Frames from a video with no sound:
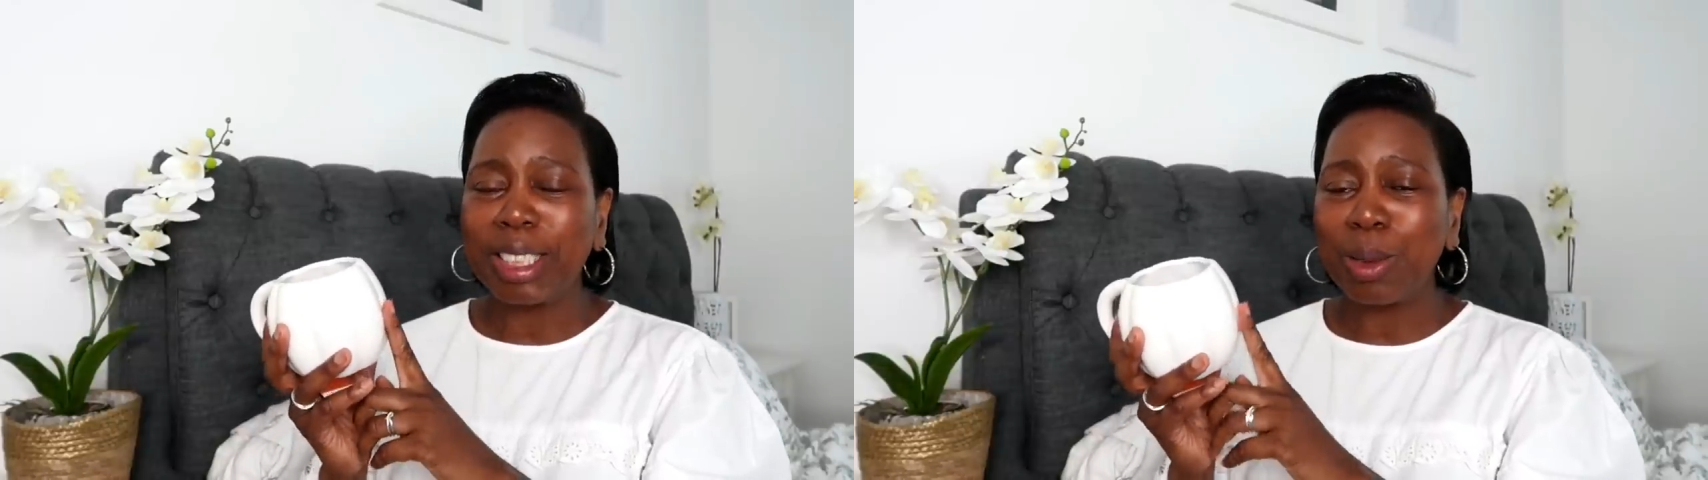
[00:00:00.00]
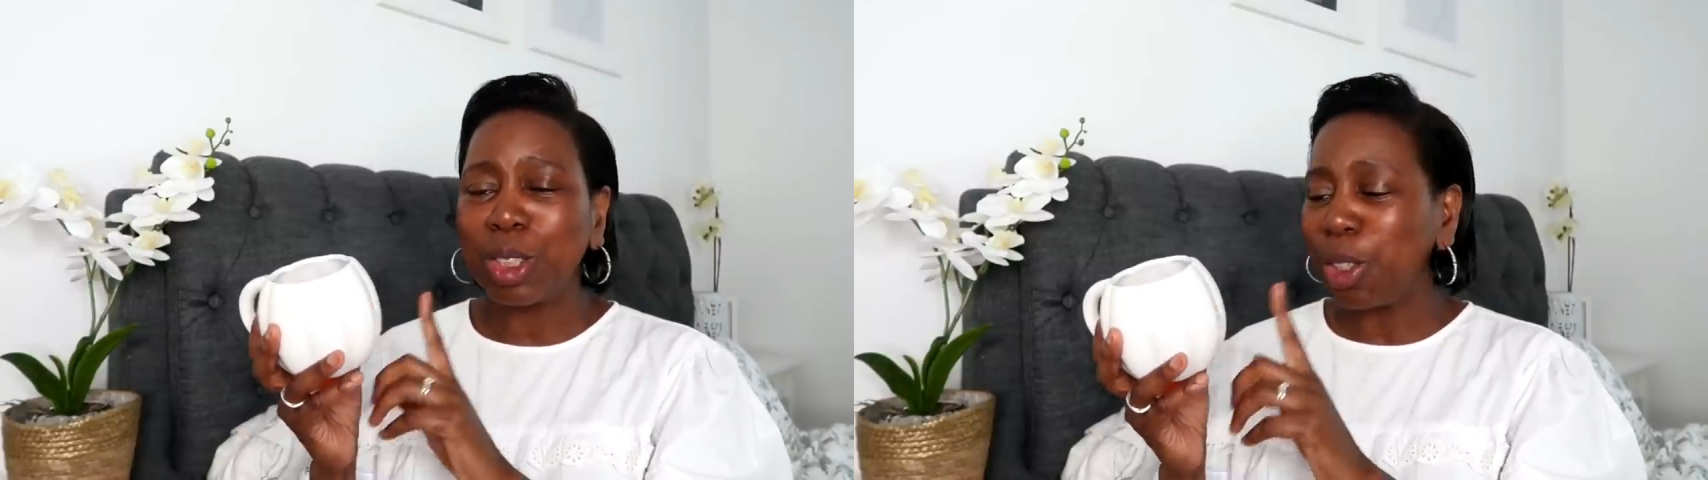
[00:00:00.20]

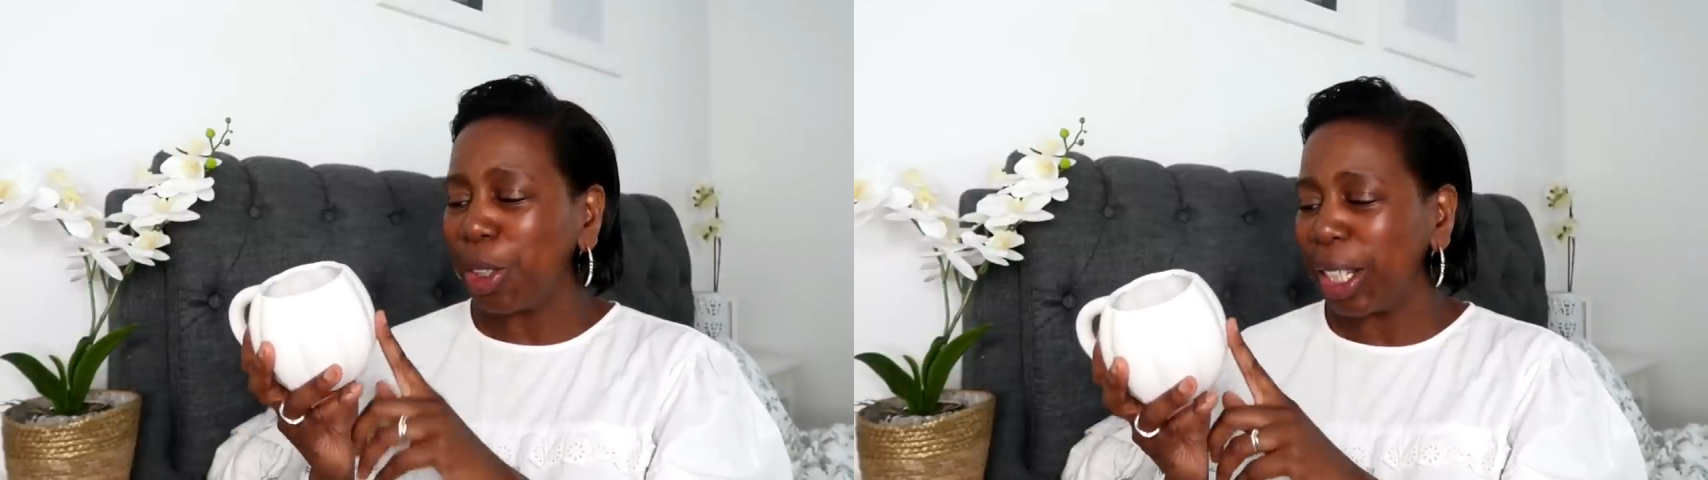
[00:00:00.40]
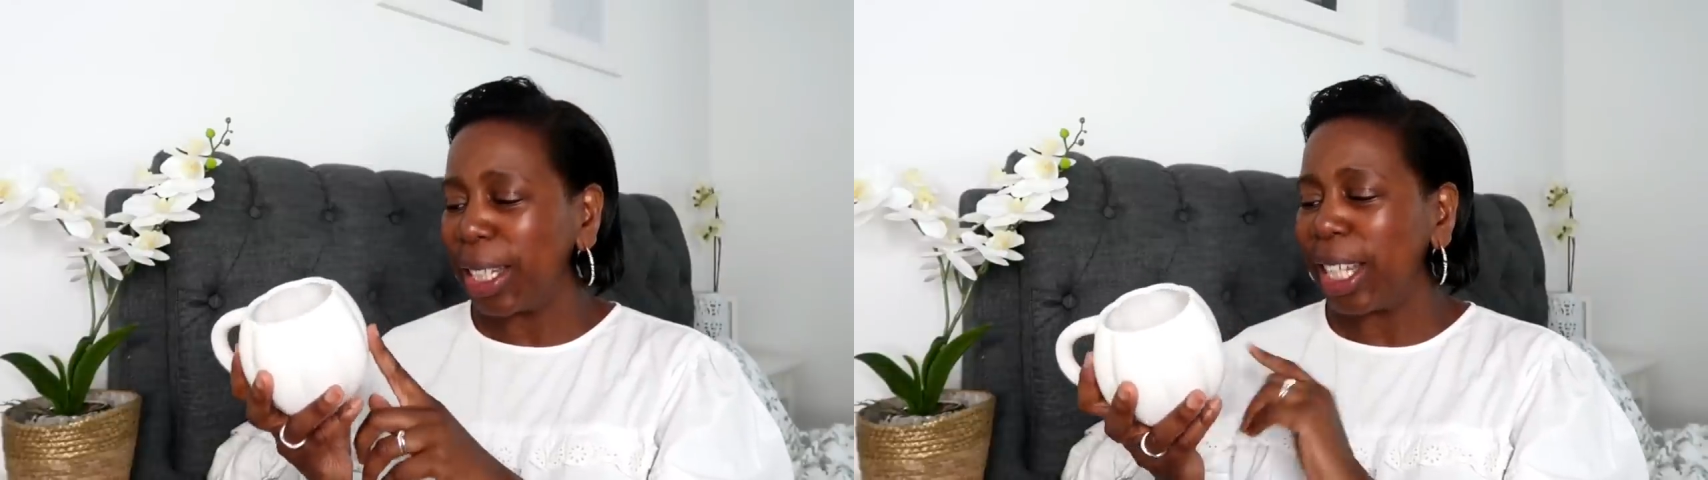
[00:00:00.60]
still
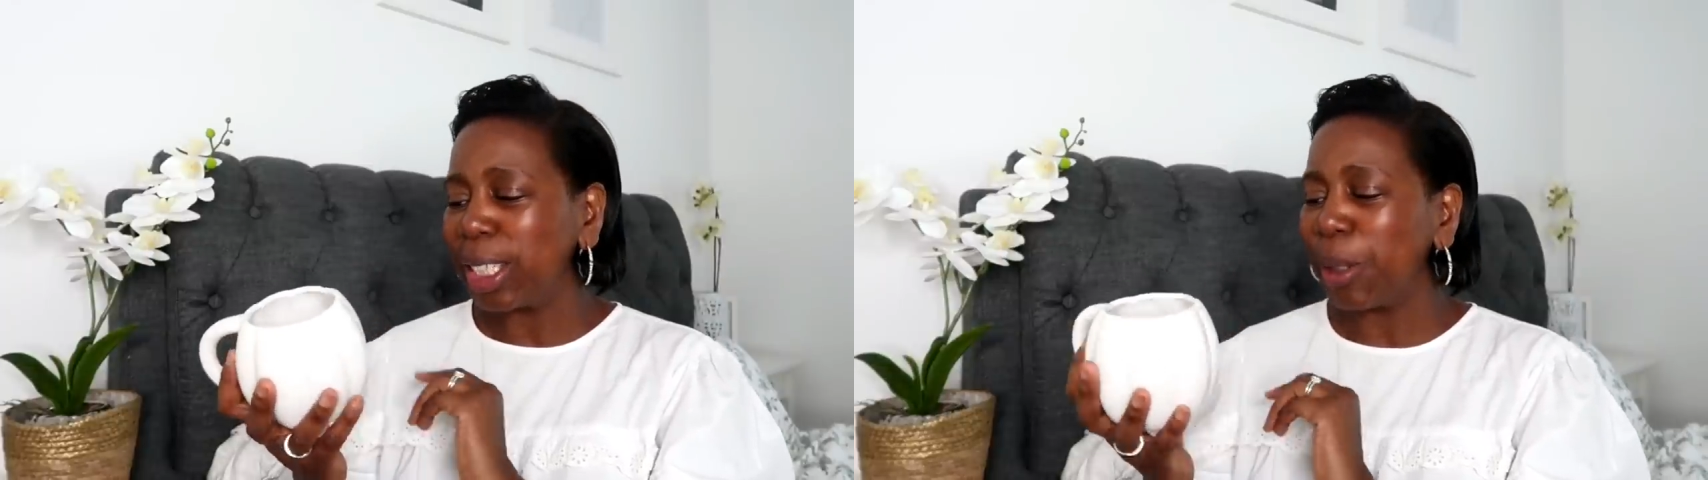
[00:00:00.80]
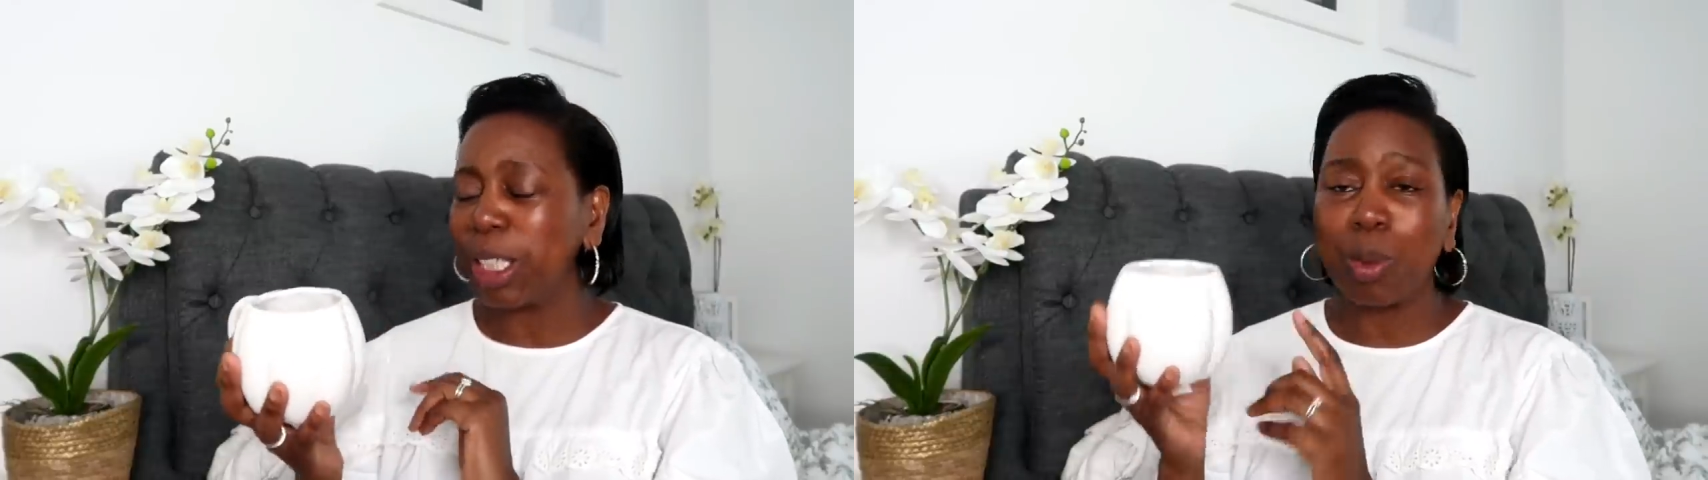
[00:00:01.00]
stocking
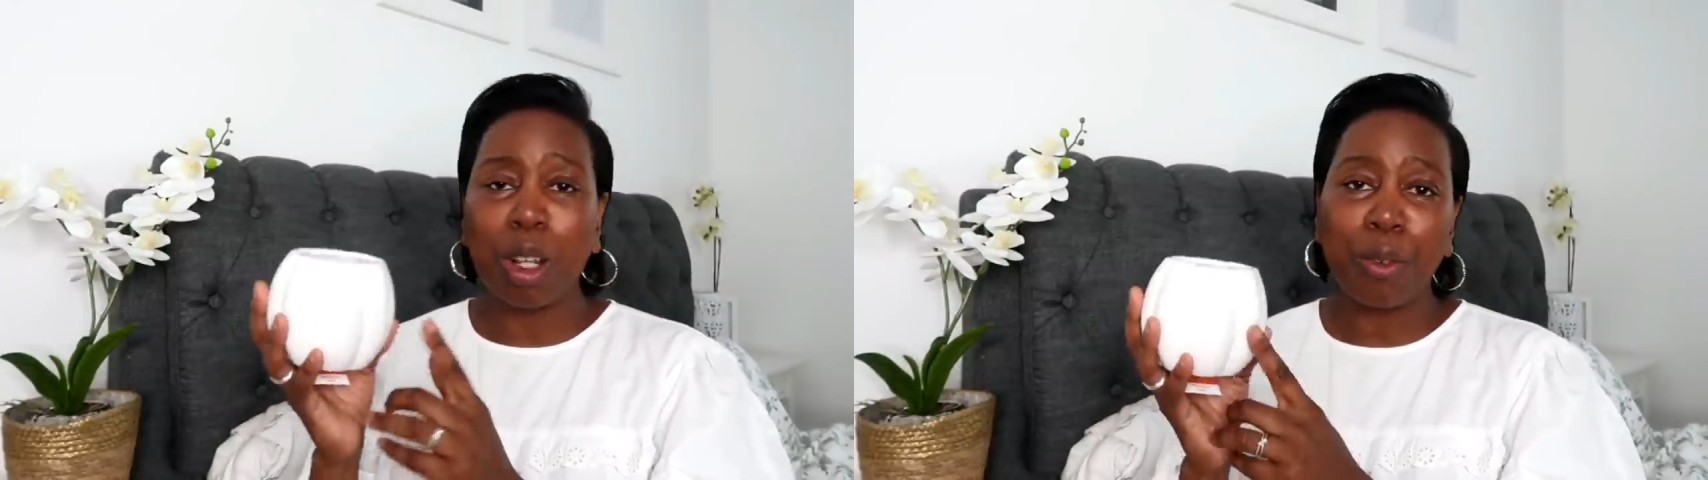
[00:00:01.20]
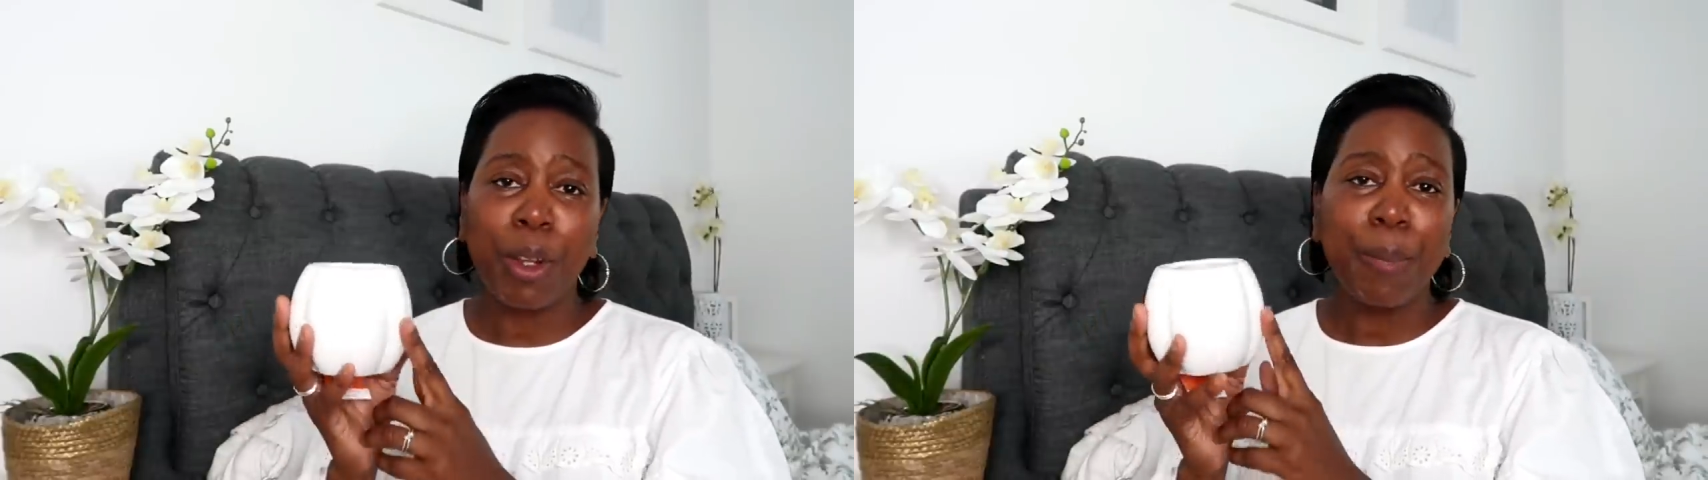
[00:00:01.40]
these, but it's
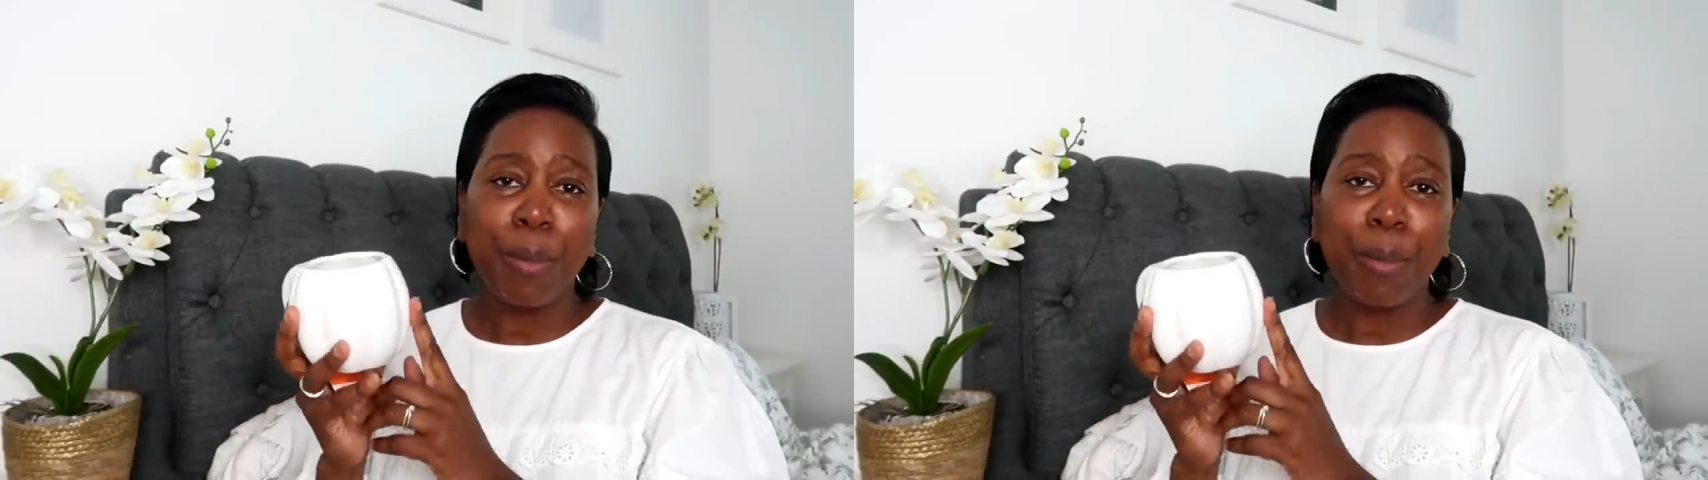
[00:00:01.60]
worth